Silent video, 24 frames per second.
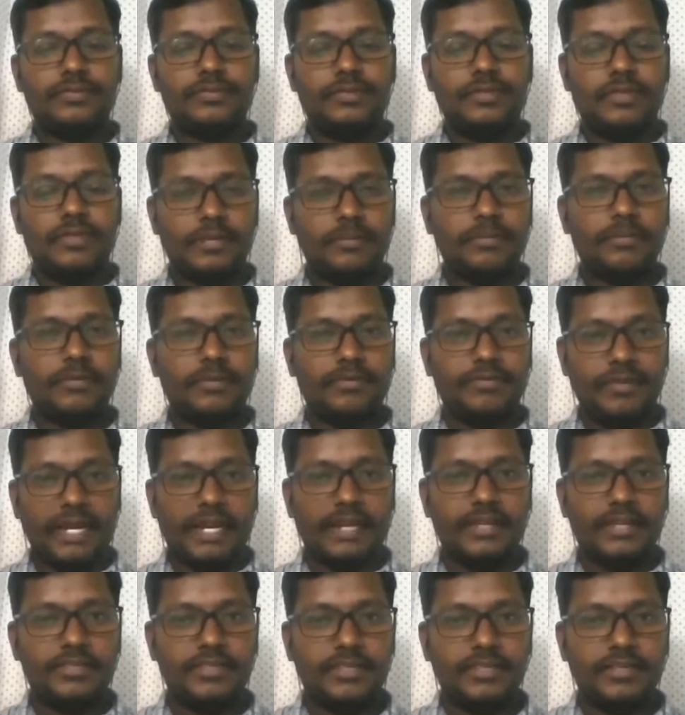little bit of
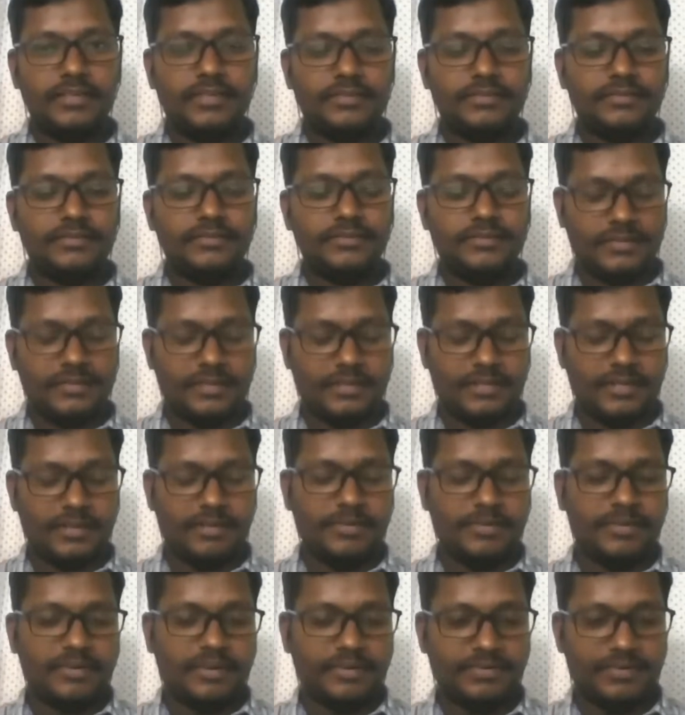energy, little
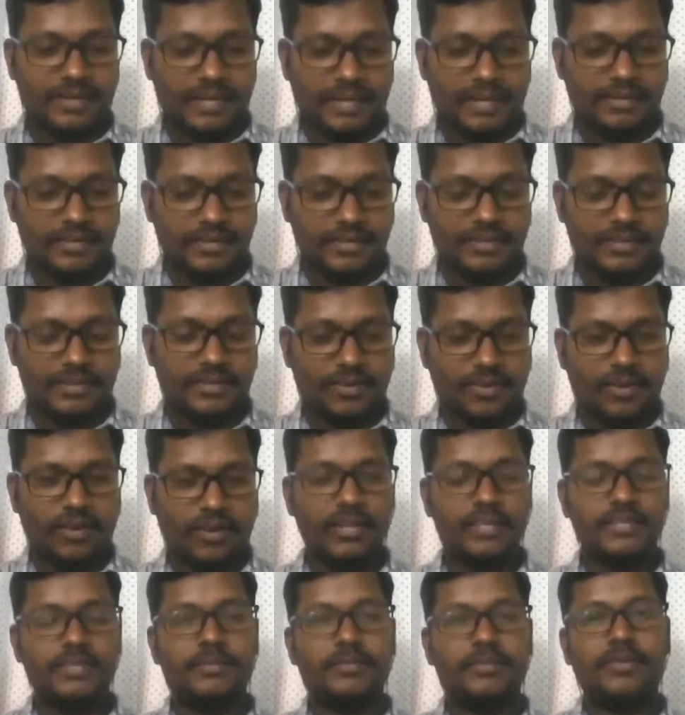bit of
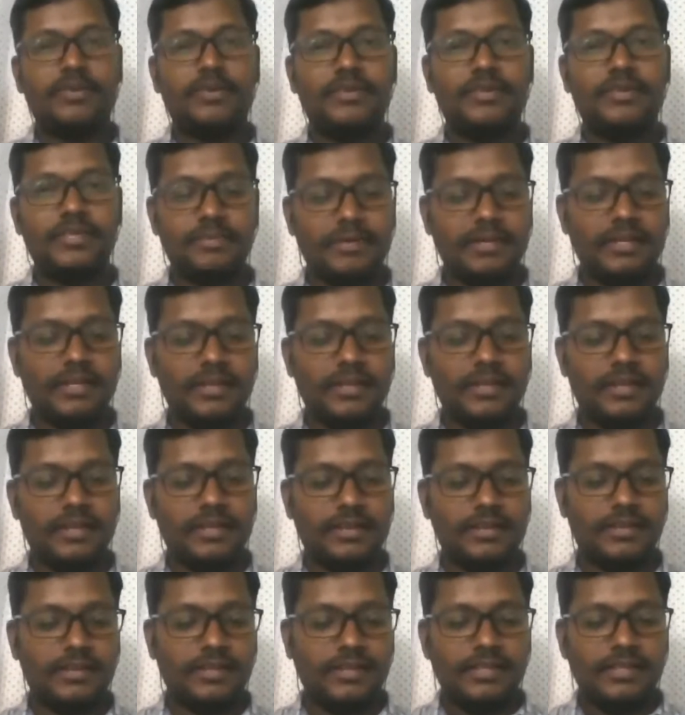knowledge about this
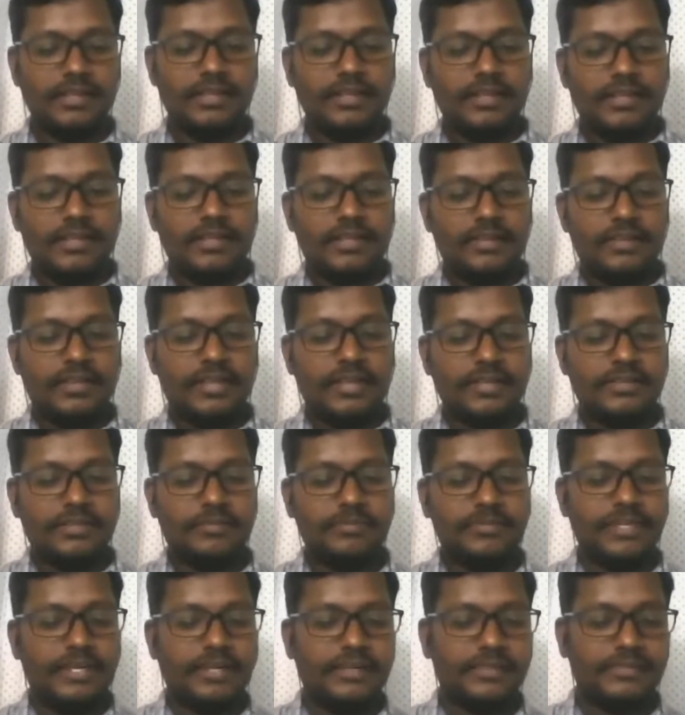particular
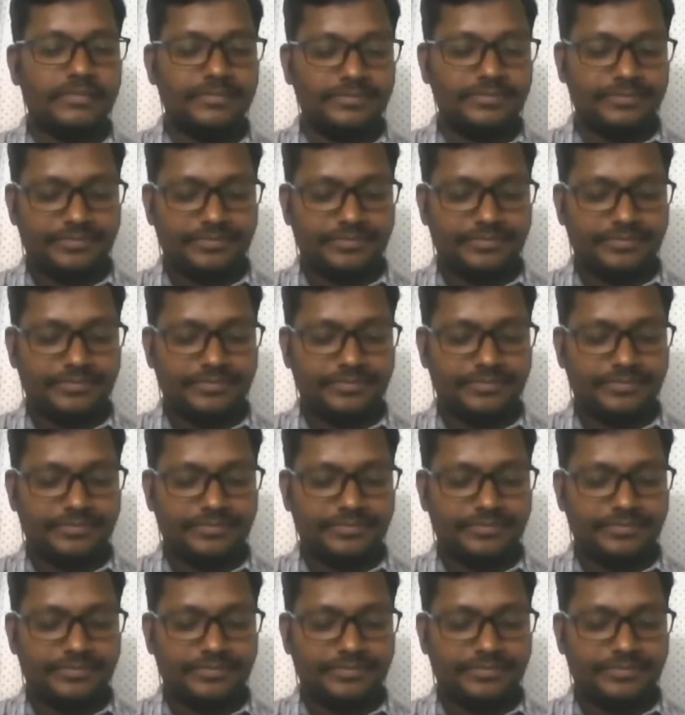subject,